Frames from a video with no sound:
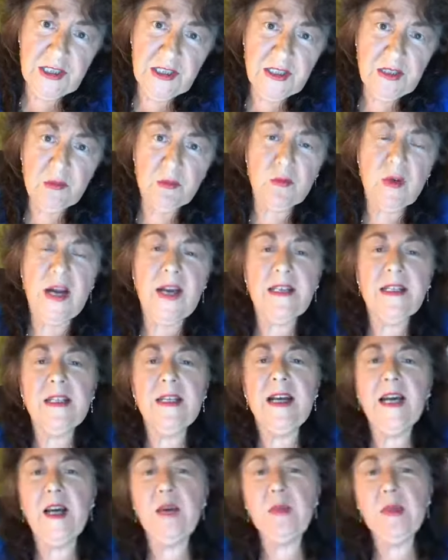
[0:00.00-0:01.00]
in right
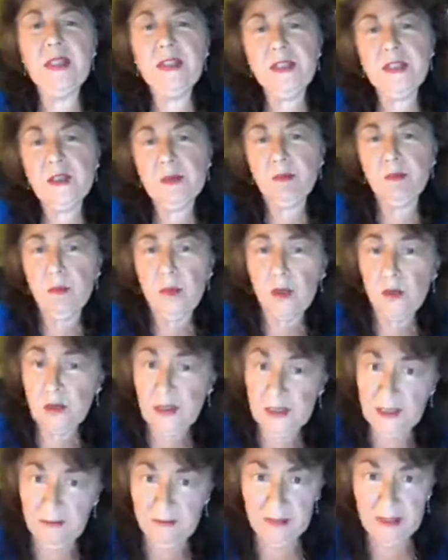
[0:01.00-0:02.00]
now because
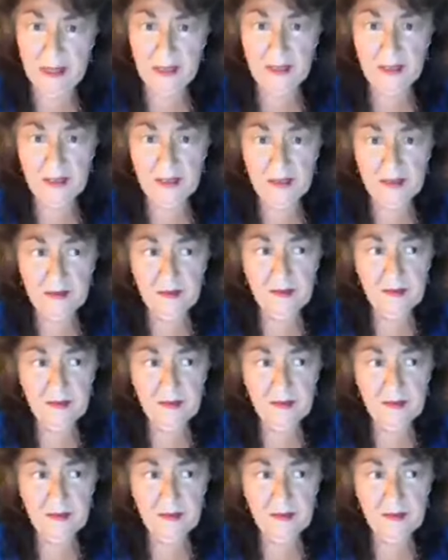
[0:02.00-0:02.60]
most of us,